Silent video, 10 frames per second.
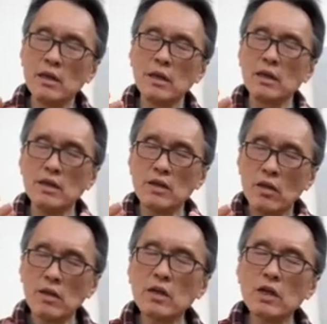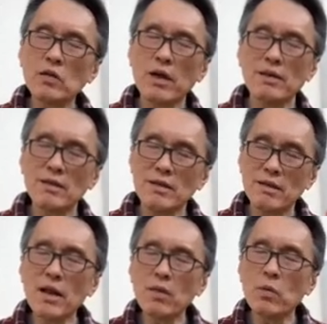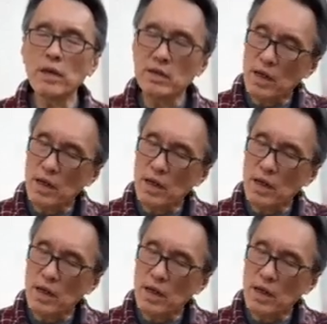in order to understand what is